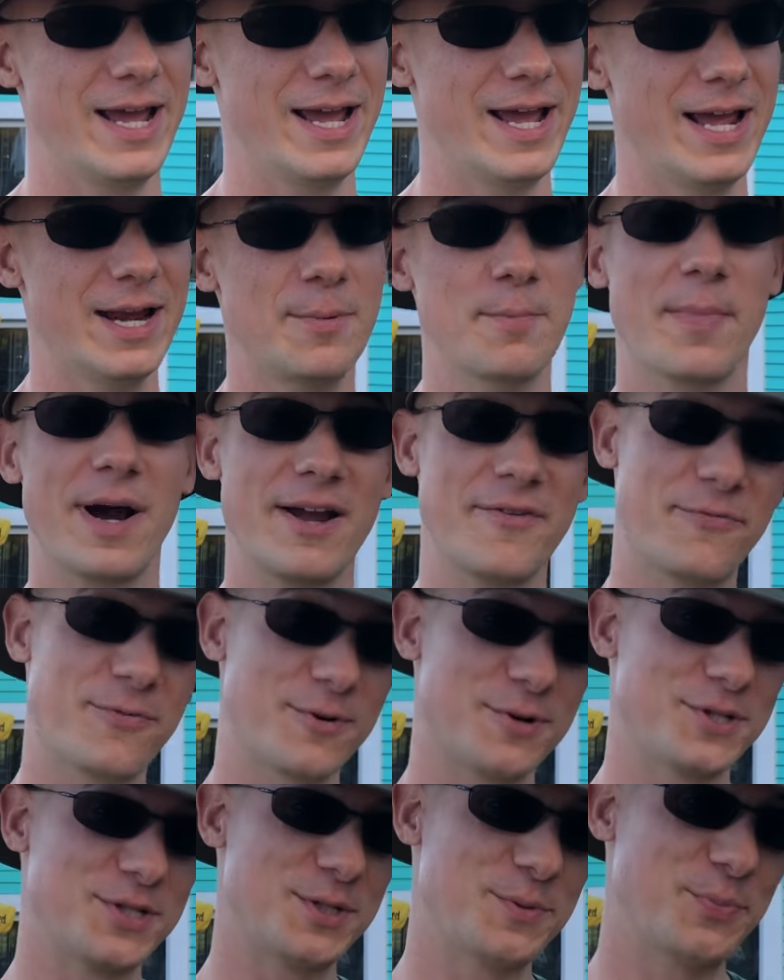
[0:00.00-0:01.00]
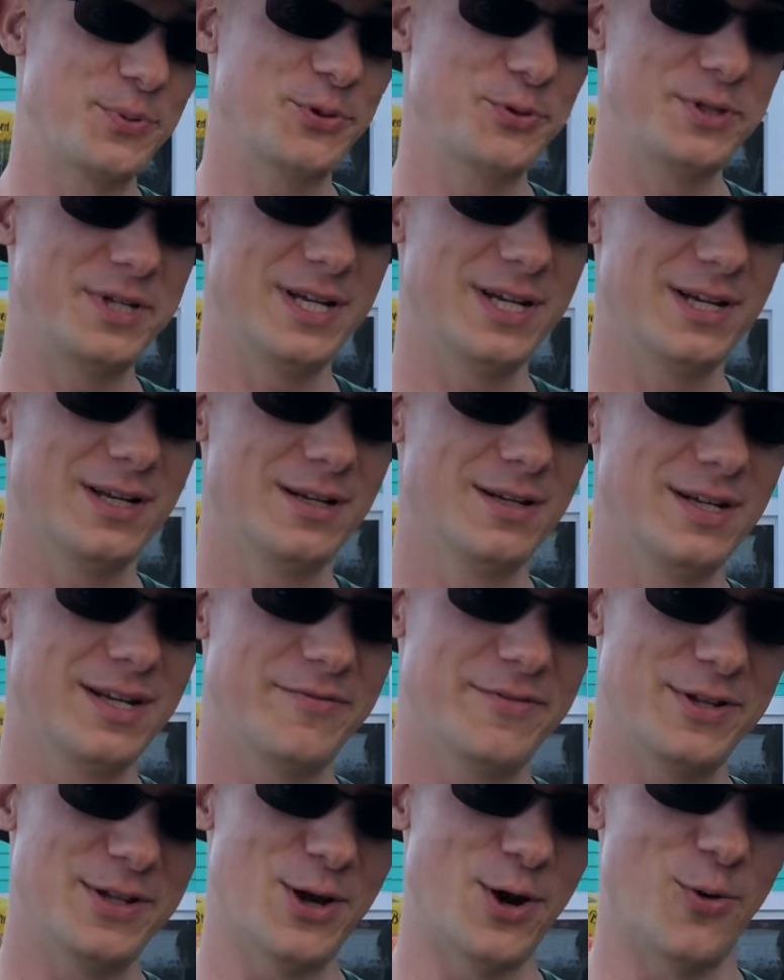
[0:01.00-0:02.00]
And my first poutine,
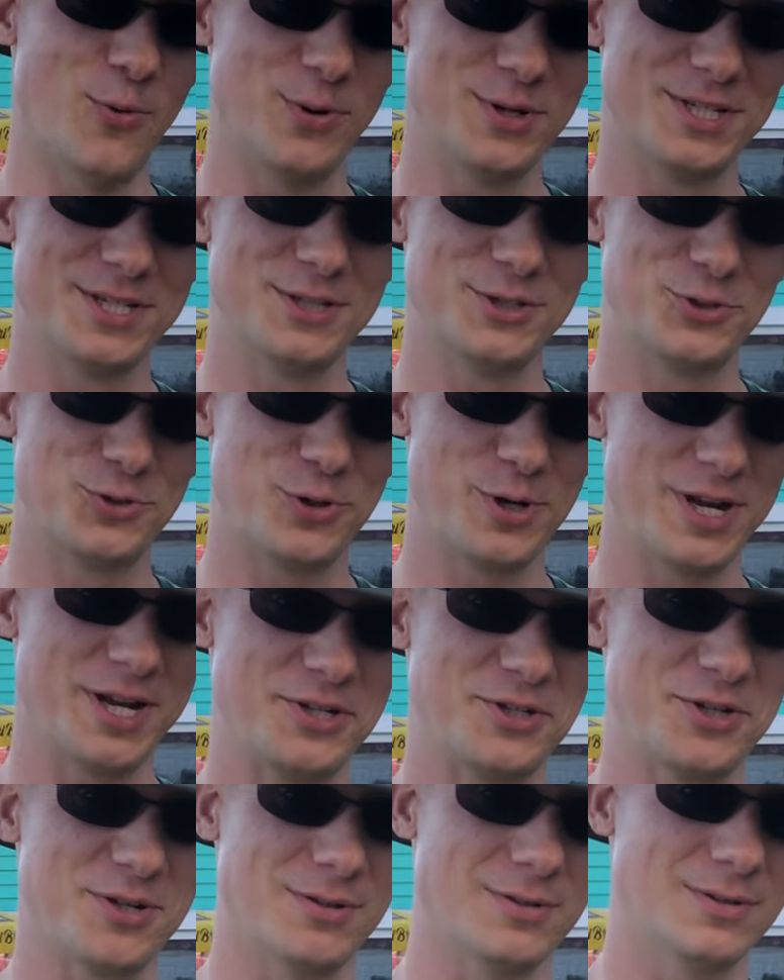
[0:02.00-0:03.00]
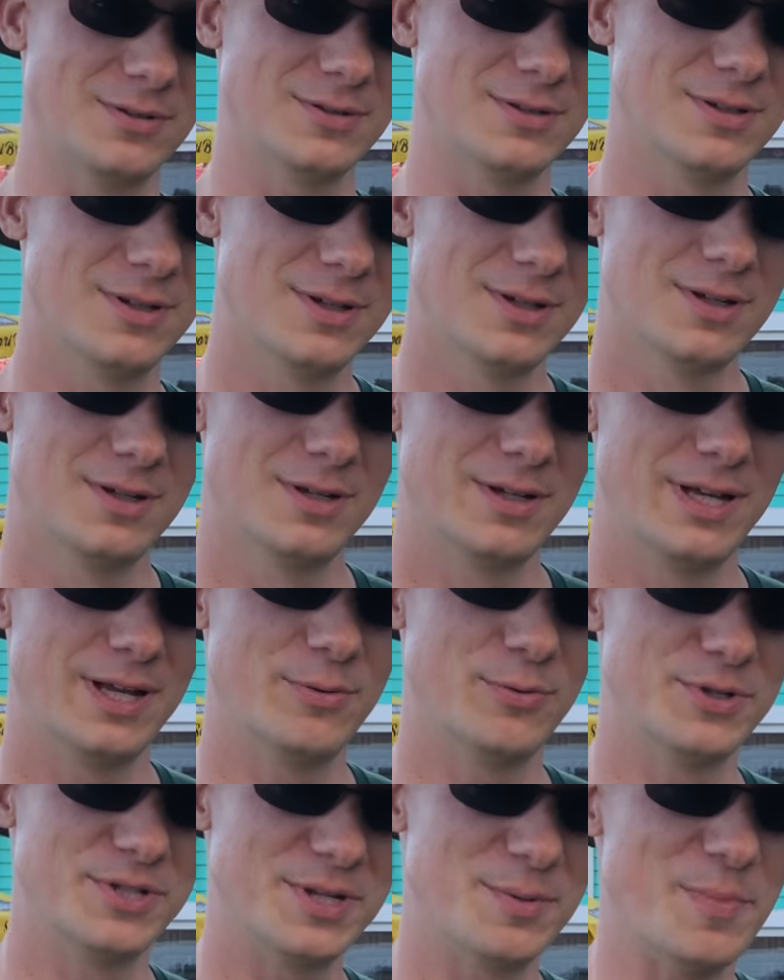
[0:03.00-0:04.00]
even though it wasn't traditional,
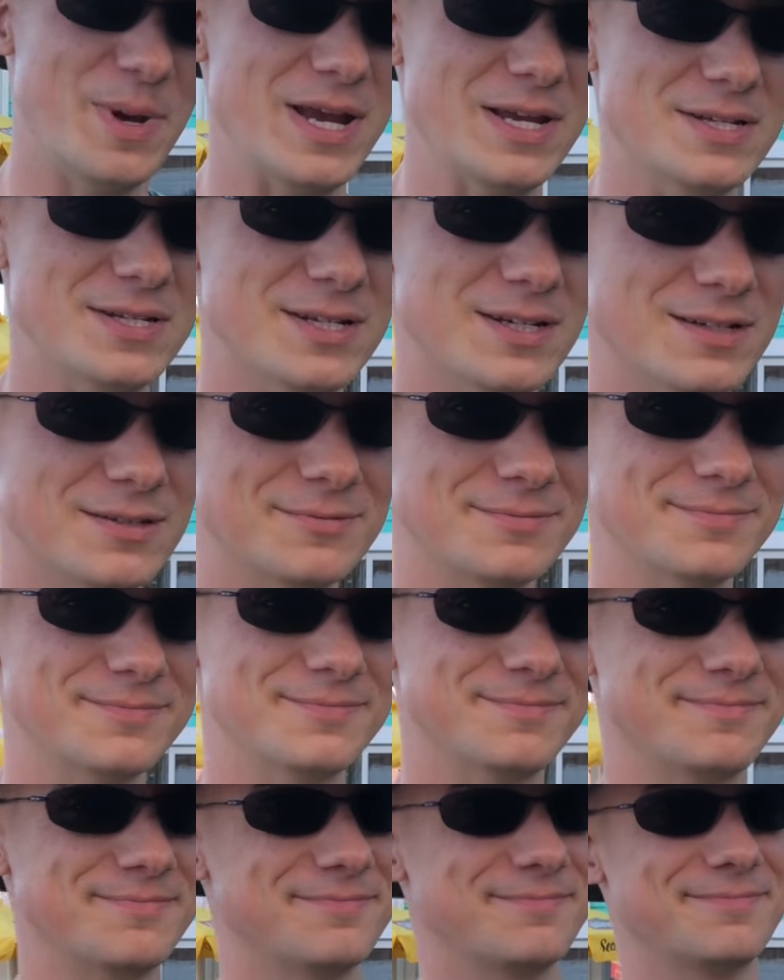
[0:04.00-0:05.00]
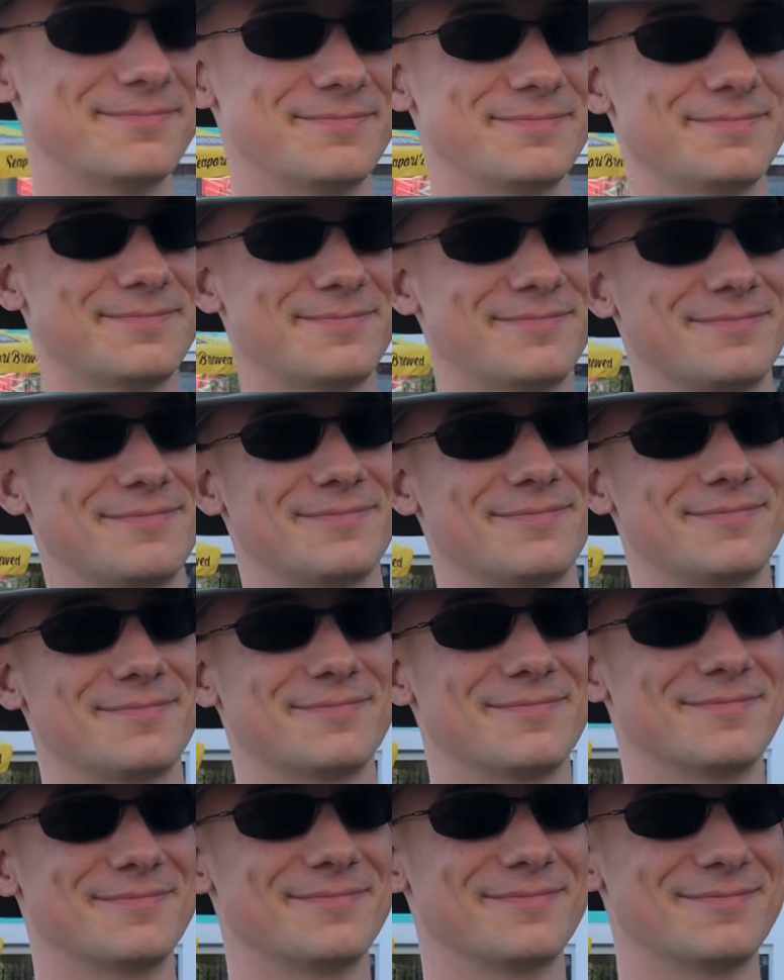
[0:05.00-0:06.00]
it was amazing. An
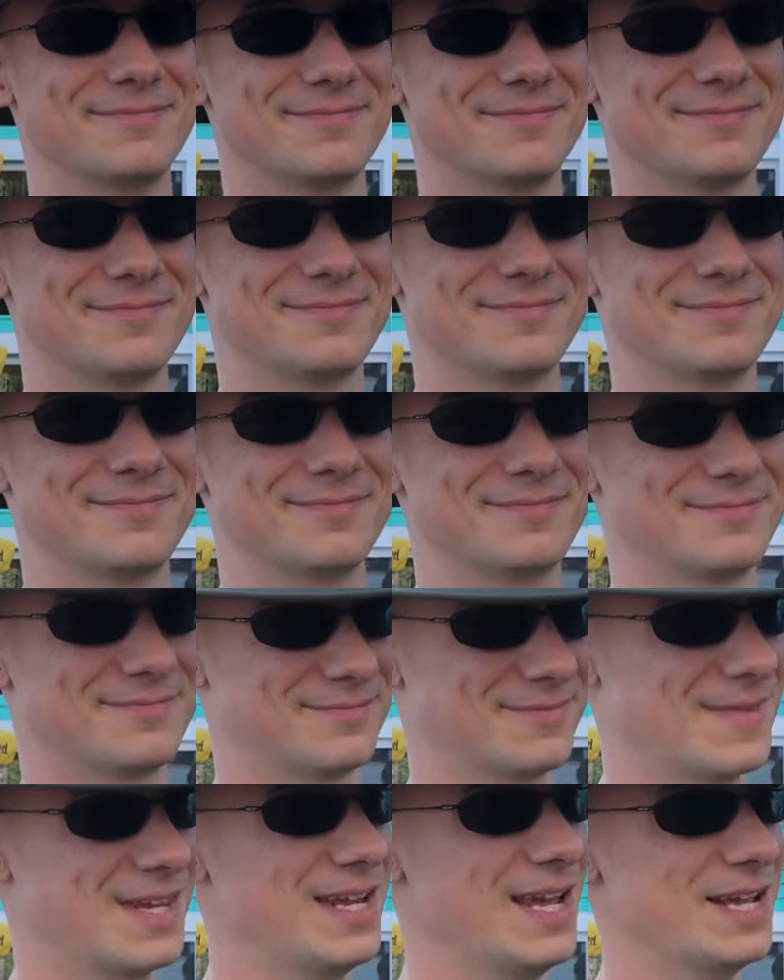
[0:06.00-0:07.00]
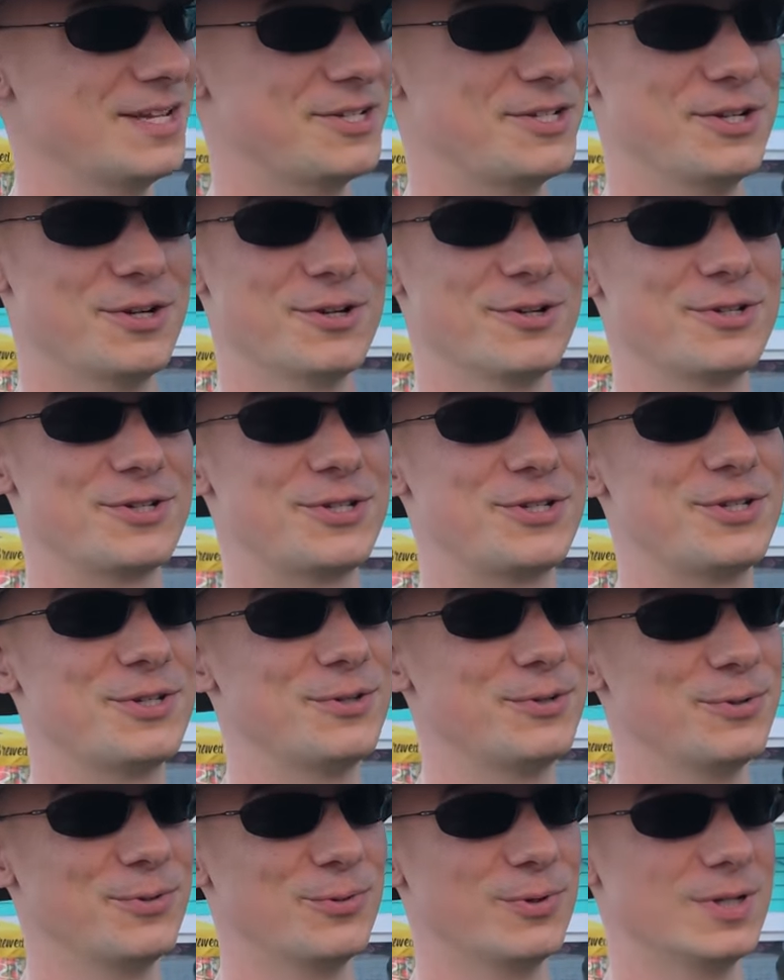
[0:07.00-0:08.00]
amazing seafood stew. Yes, your
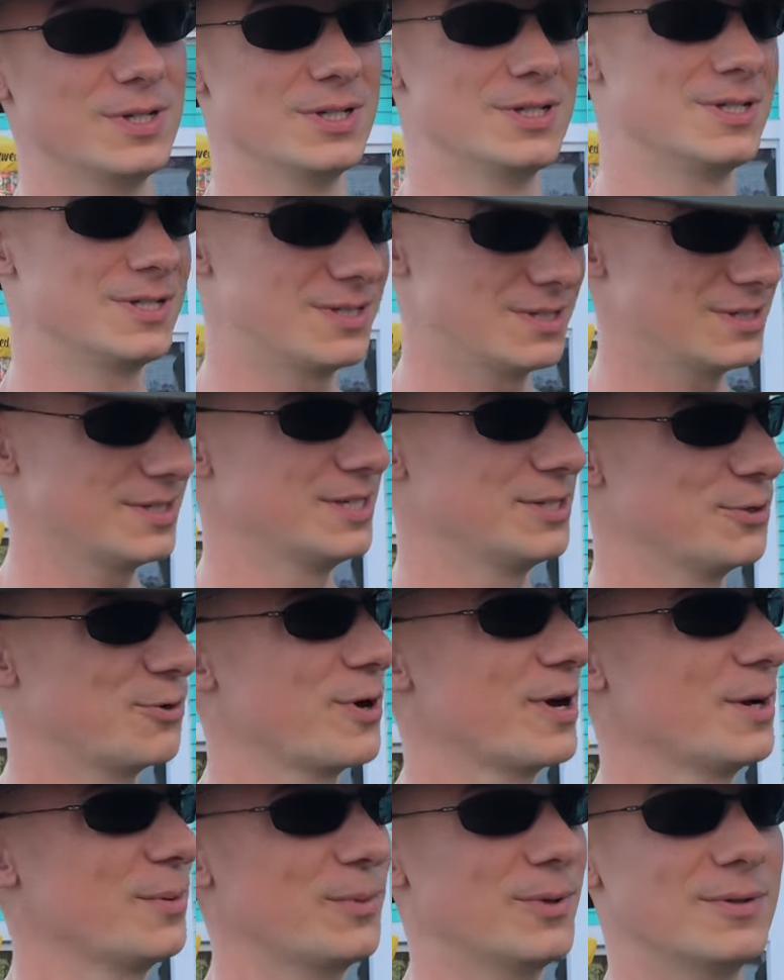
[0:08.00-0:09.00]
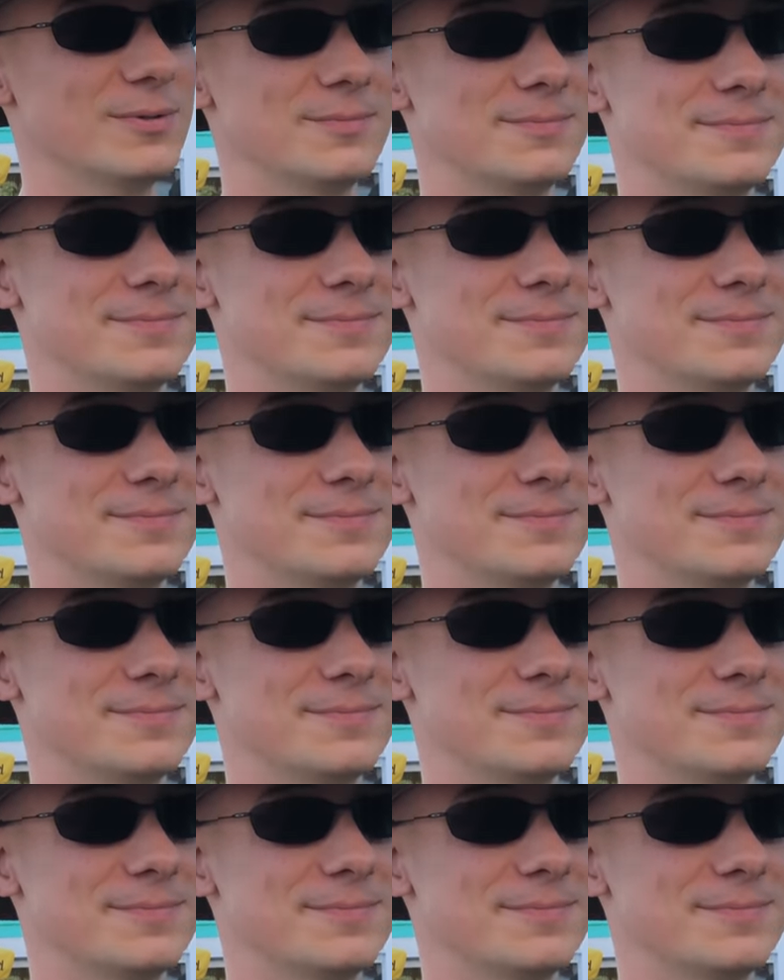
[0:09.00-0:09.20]
stew was incredible.